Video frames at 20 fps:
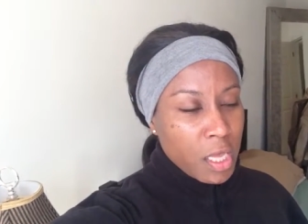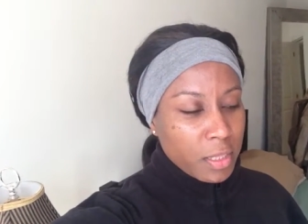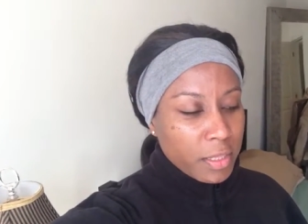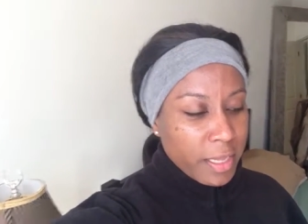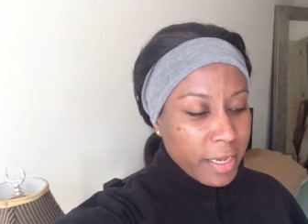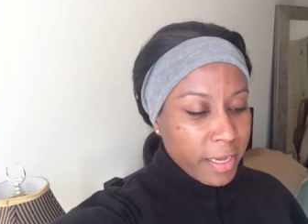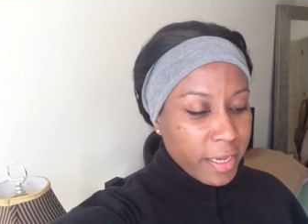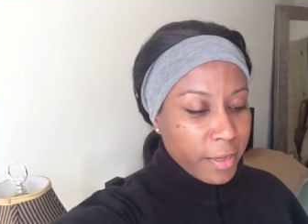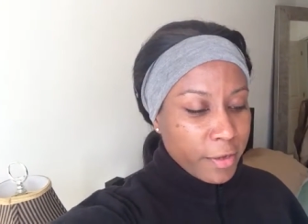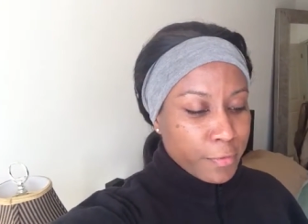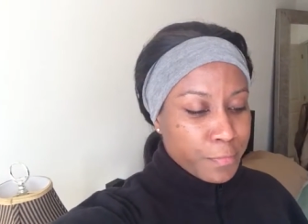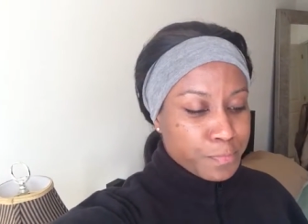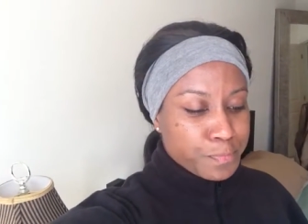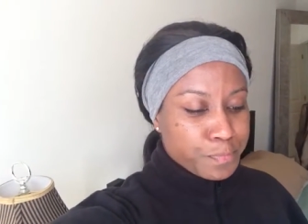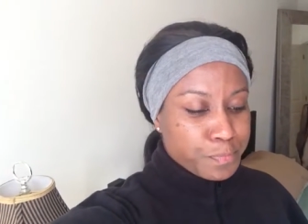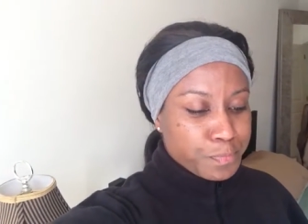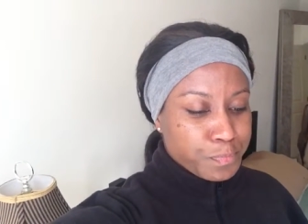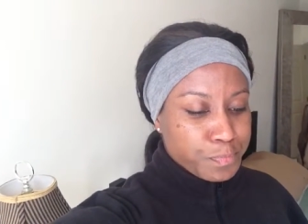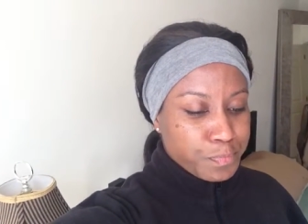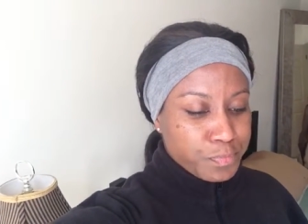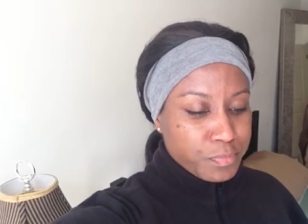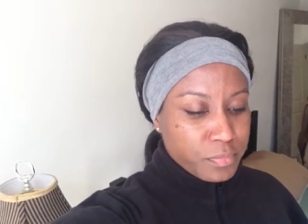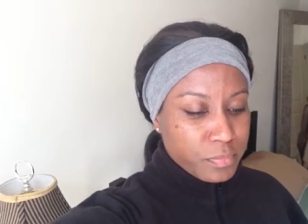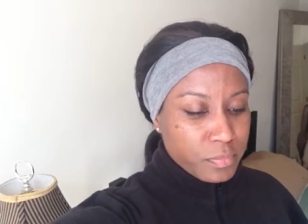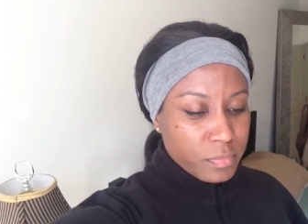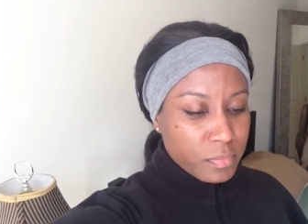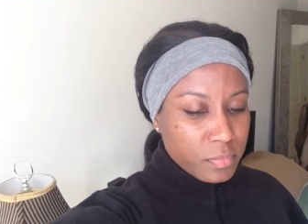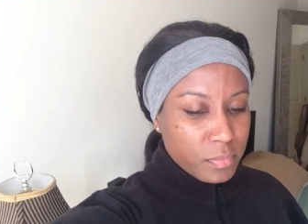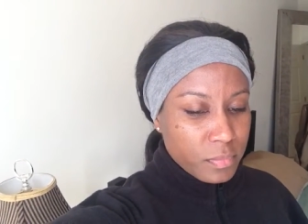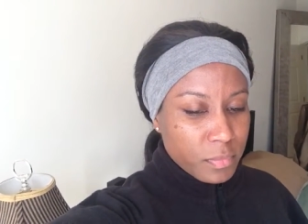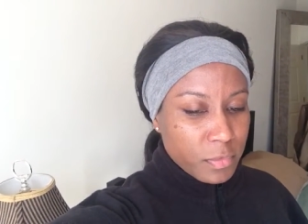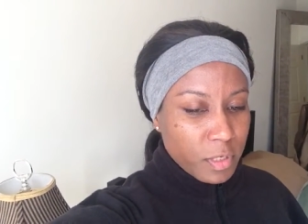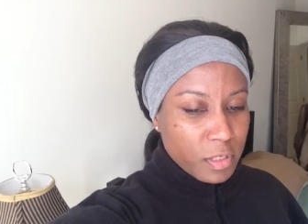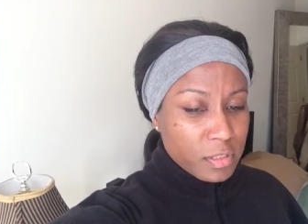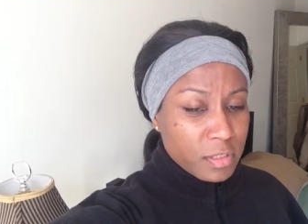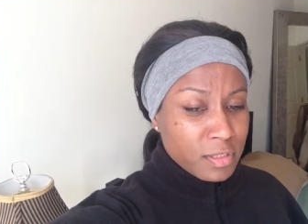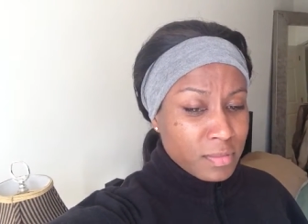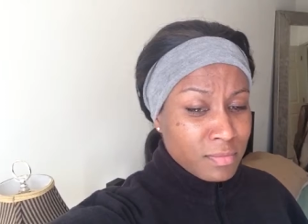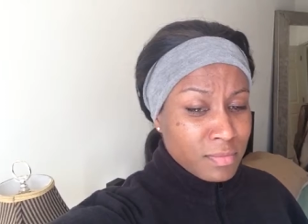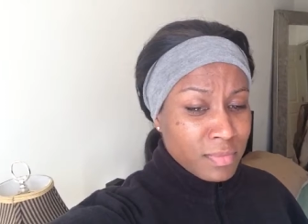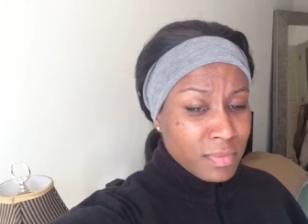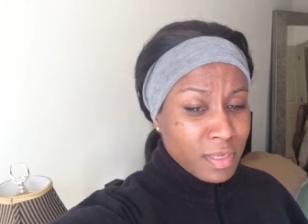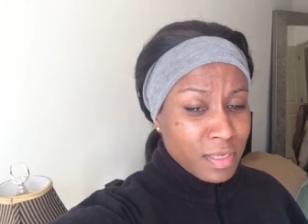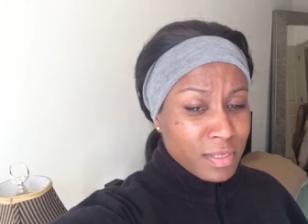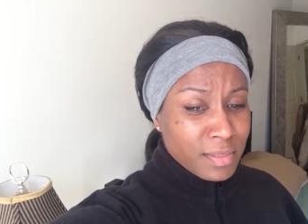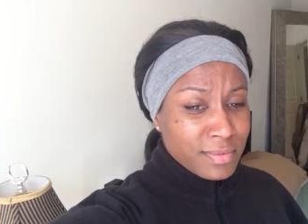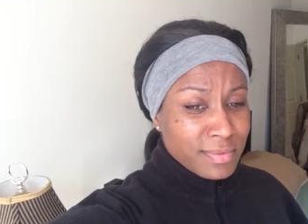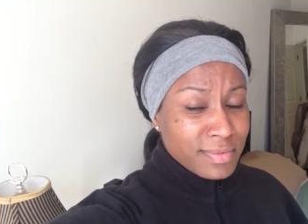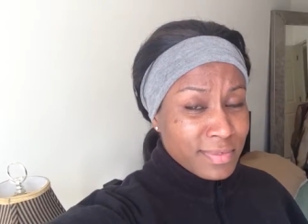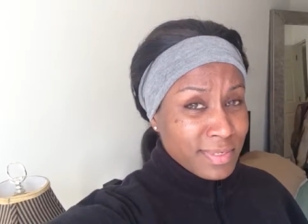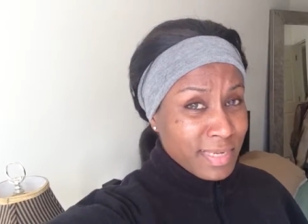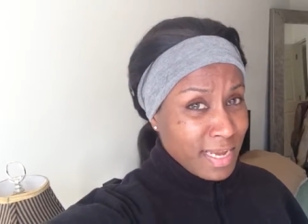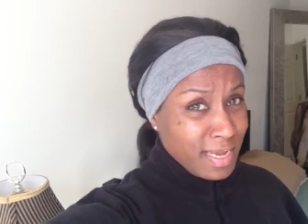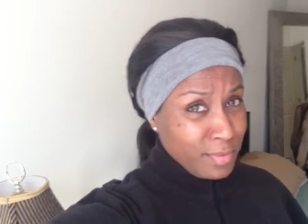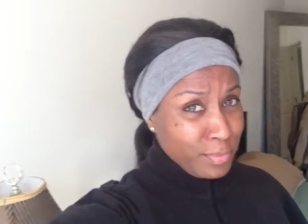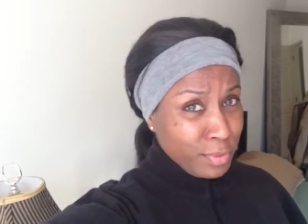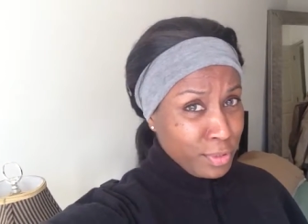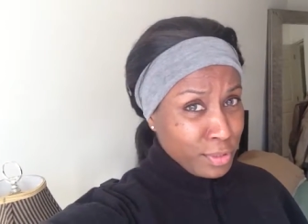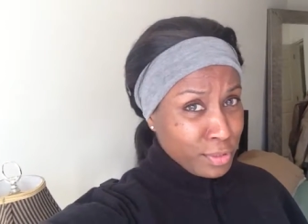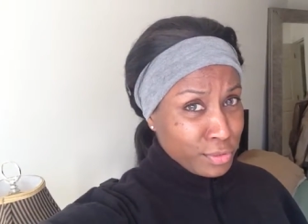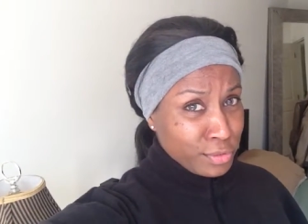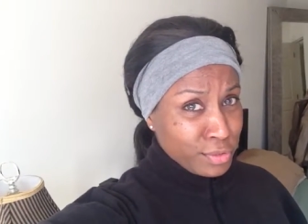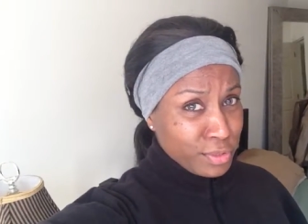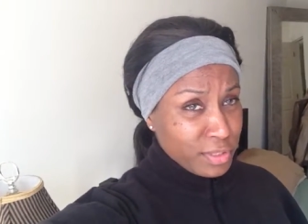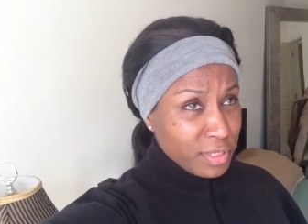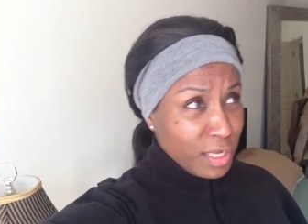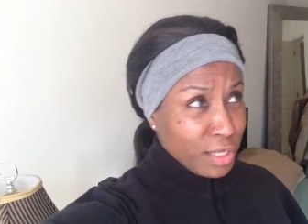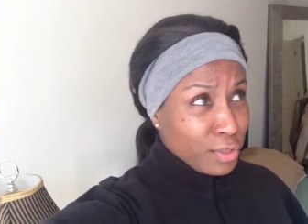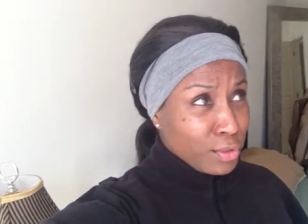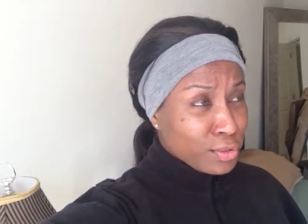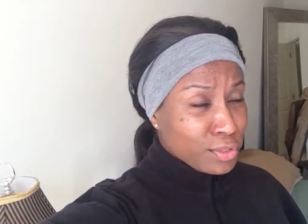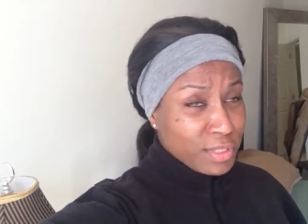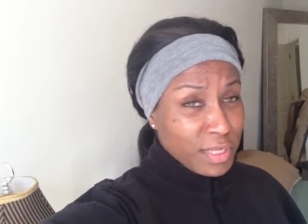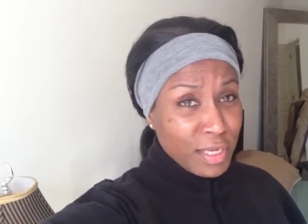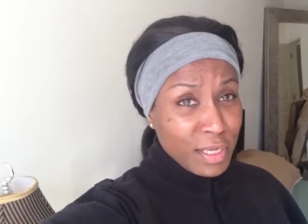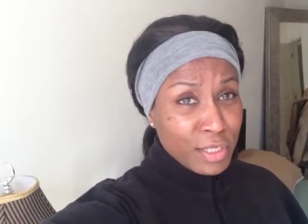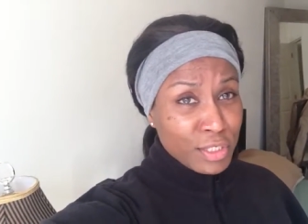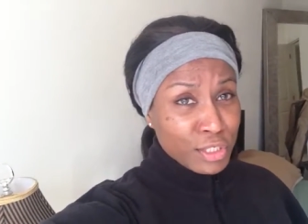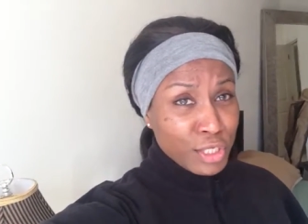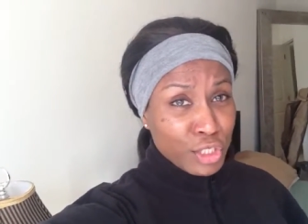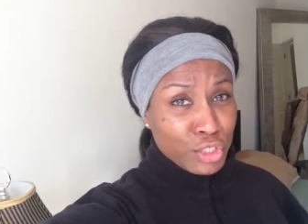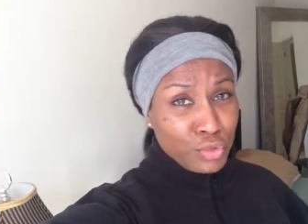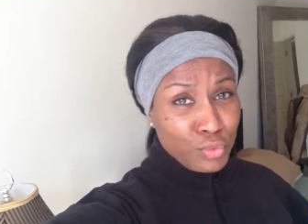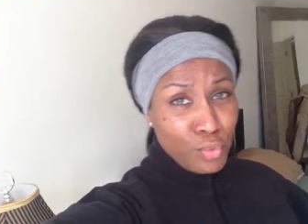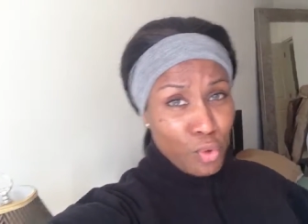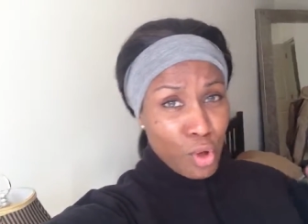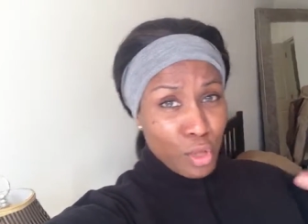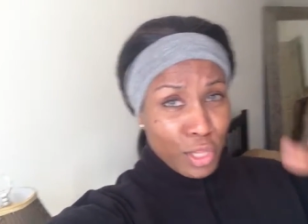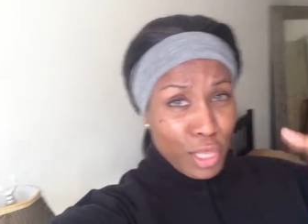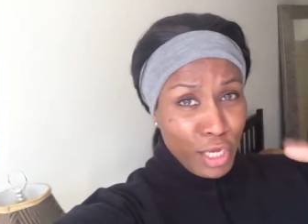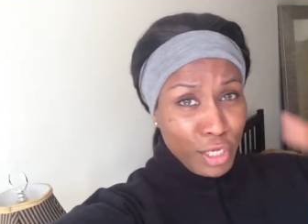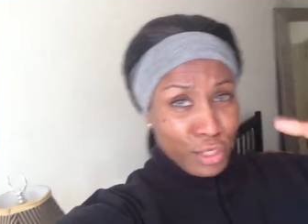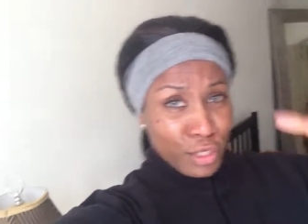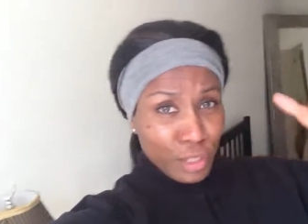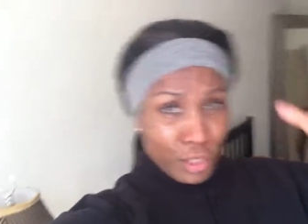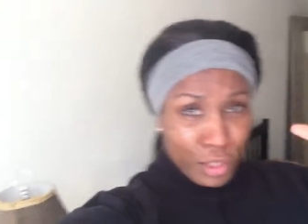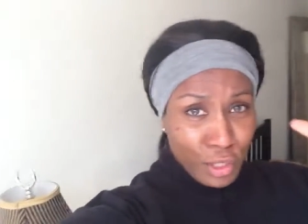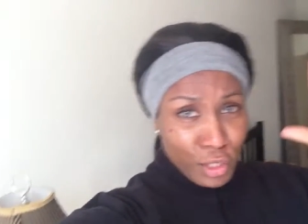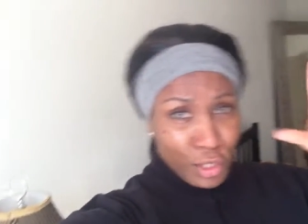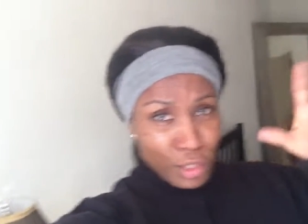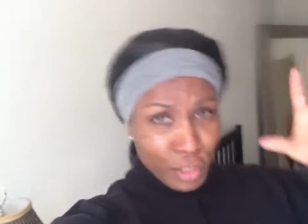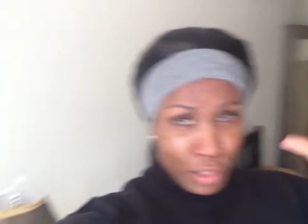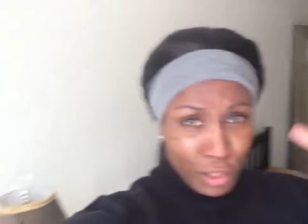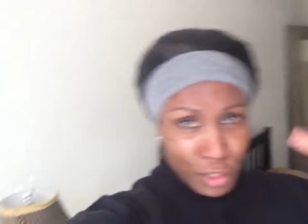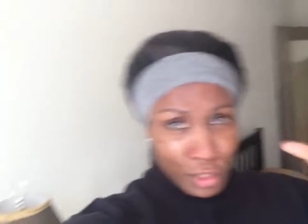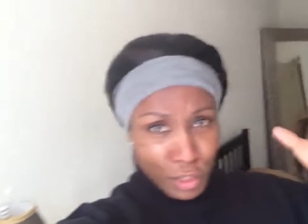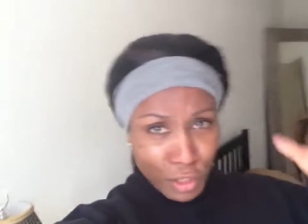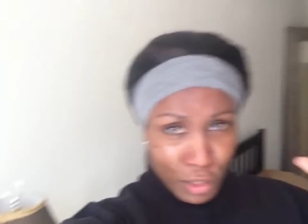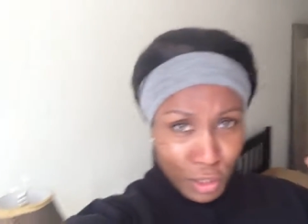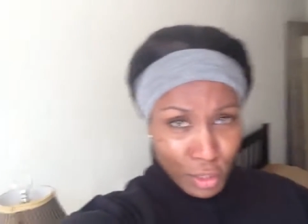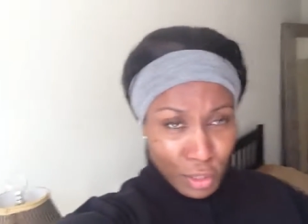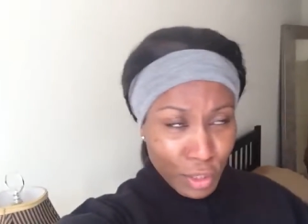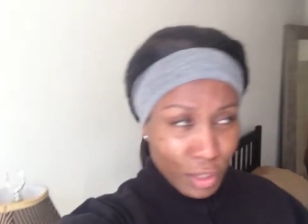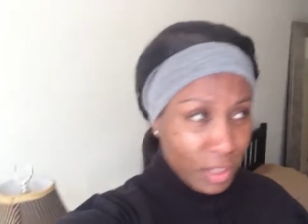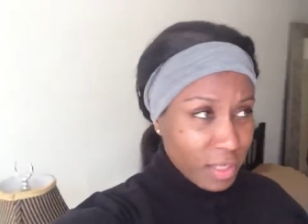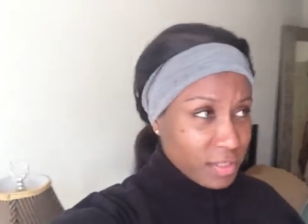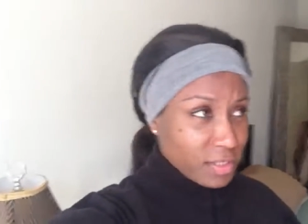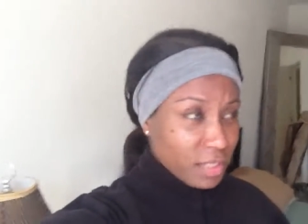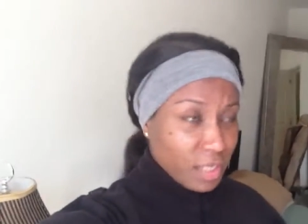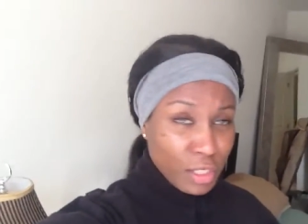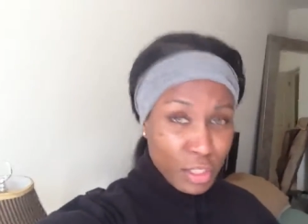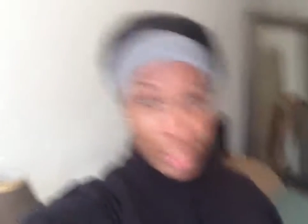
like some diet pills, and those things get you all like, yeah, it's like,